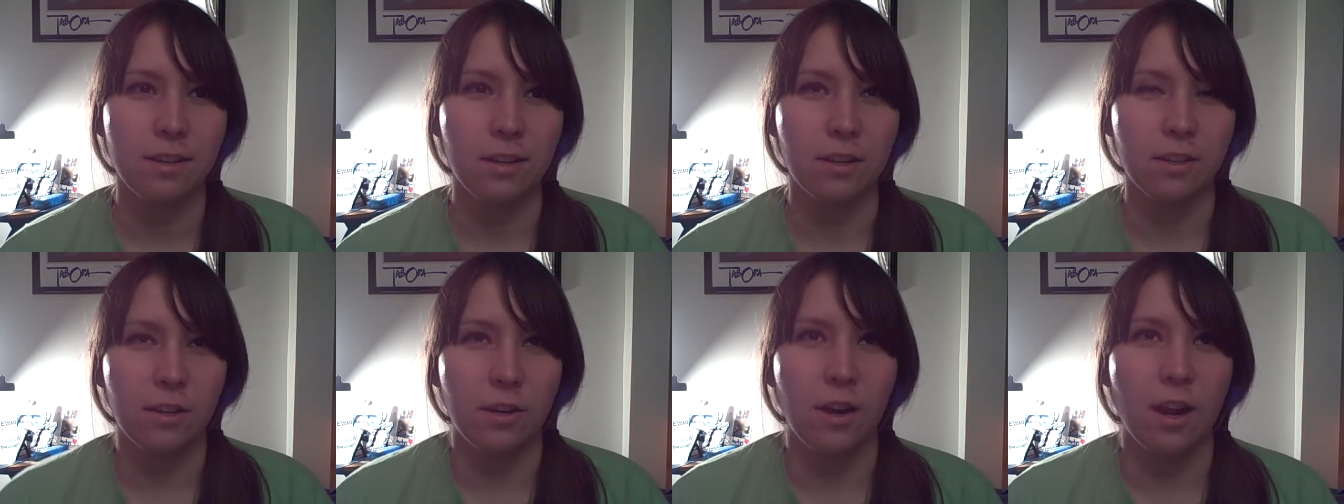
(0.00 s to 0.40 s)

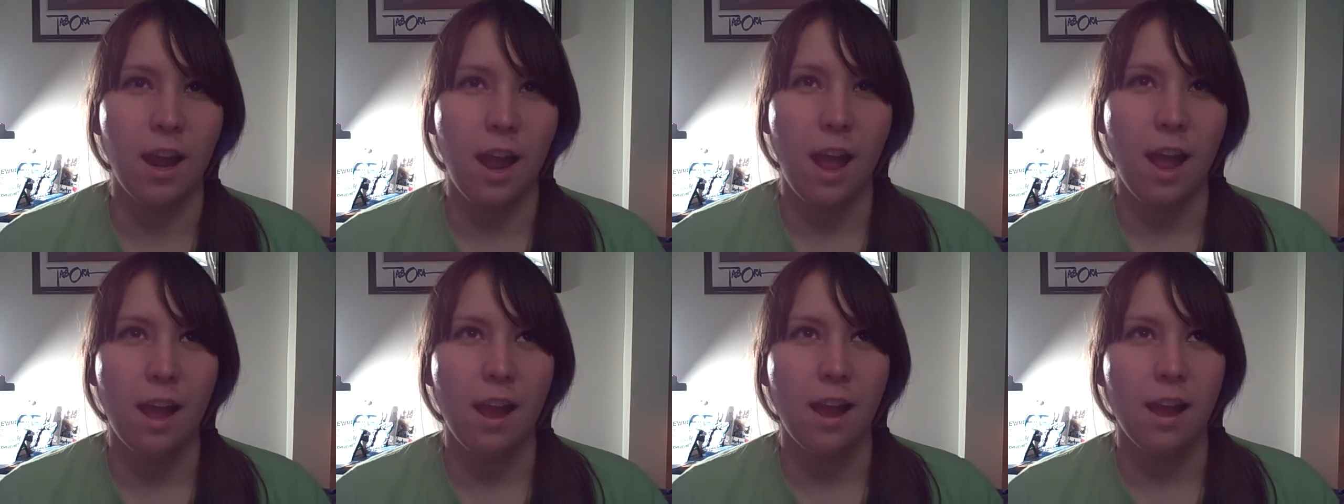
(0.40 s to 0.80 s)
although
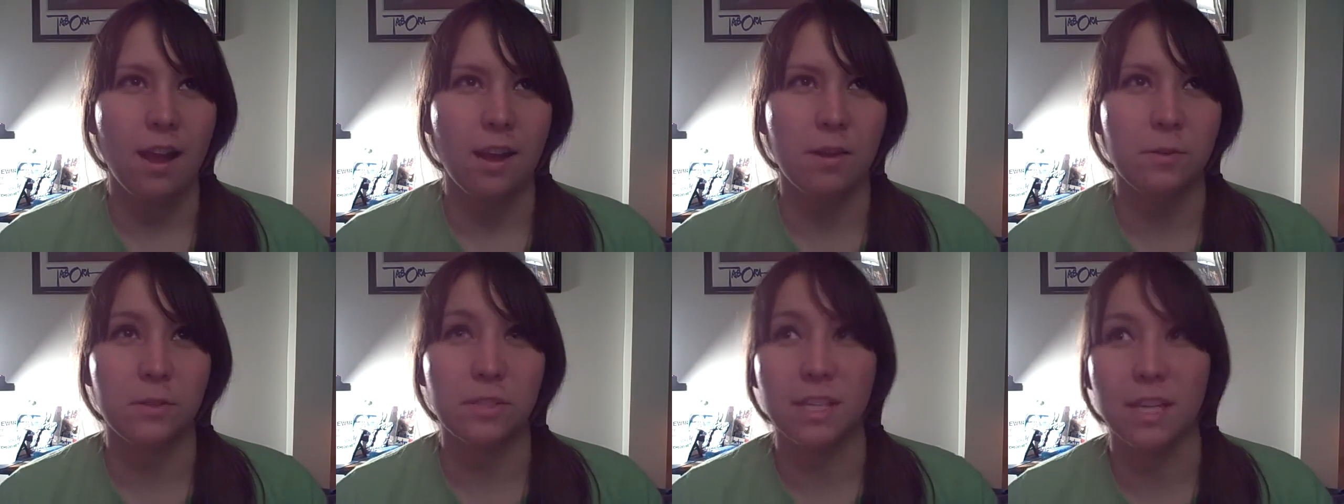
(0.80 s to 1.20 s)

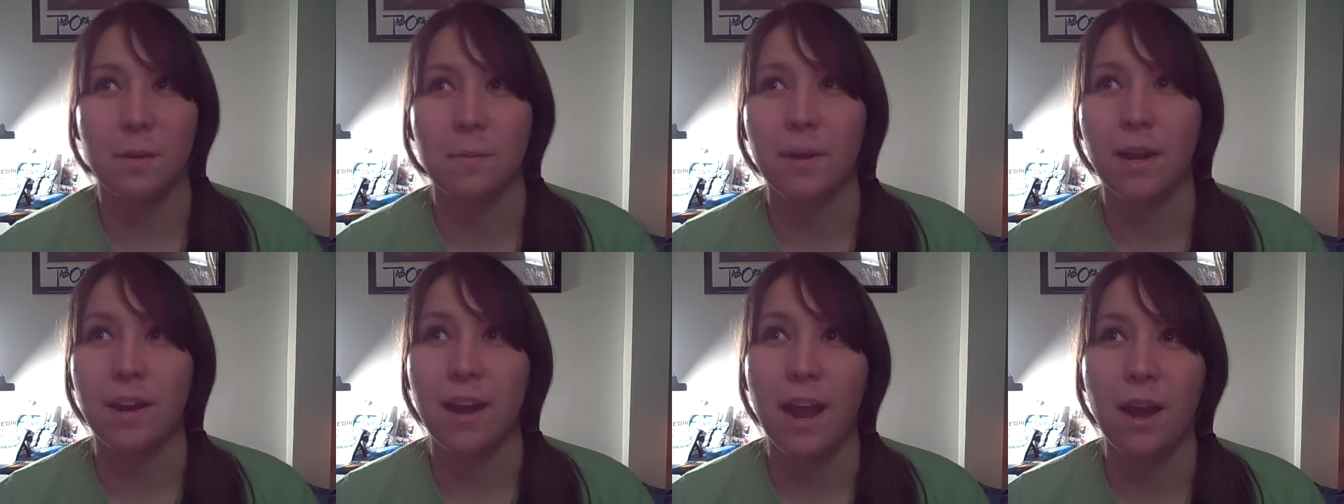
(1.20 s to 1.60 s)
i was thinking
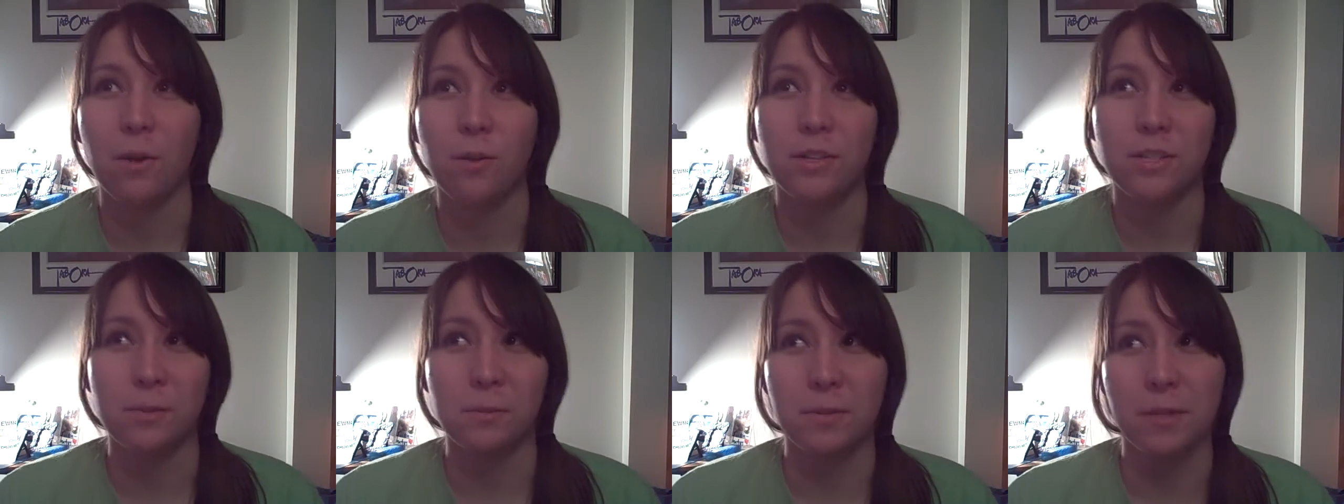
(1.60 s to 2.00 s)
about how
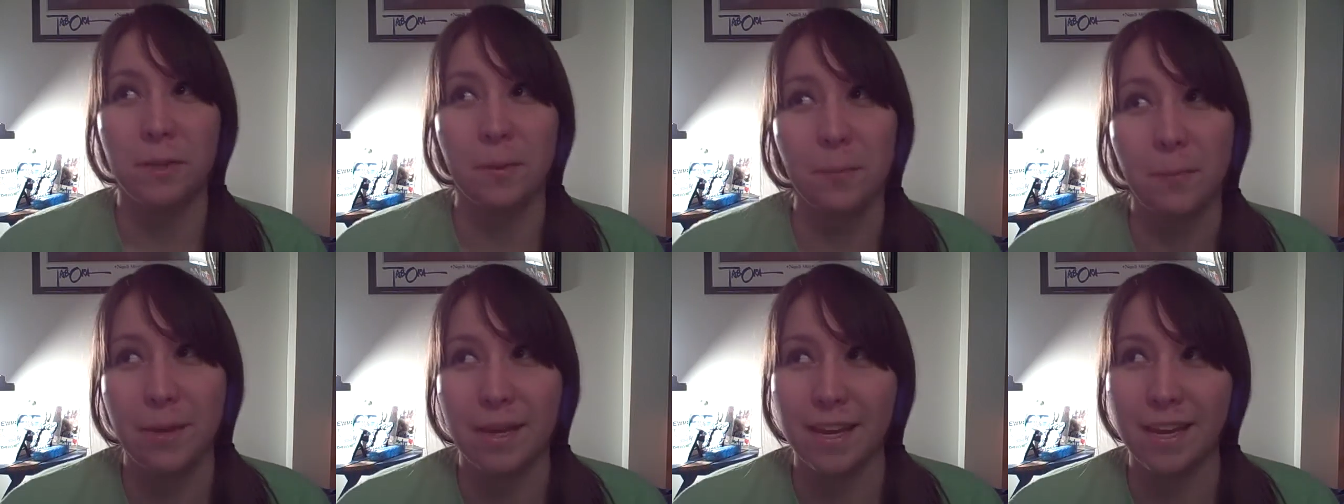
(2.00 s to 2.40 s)
this was going
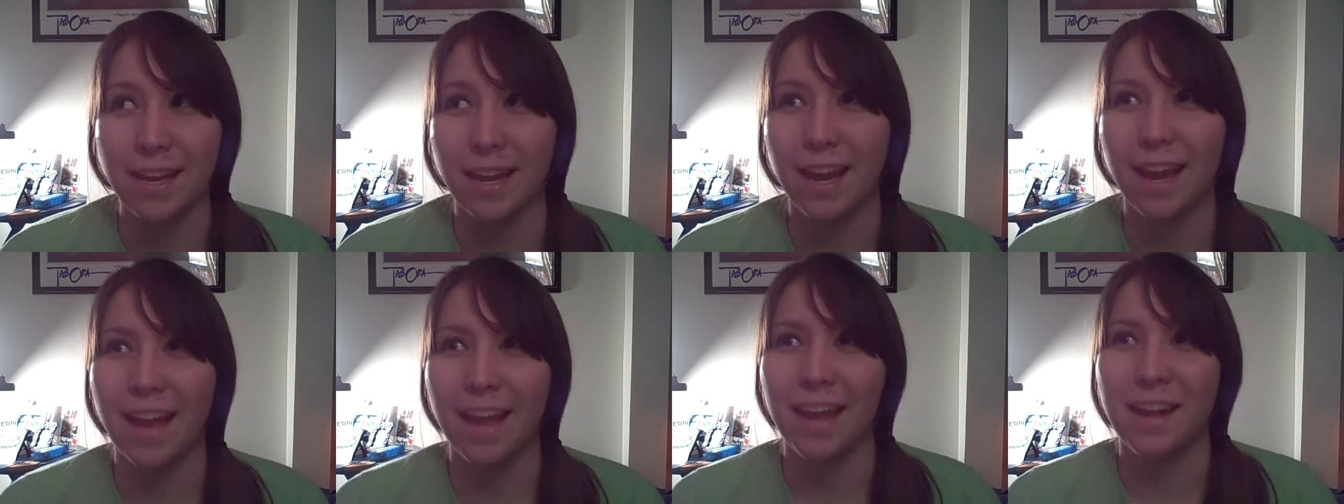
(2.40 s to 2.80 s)
to be and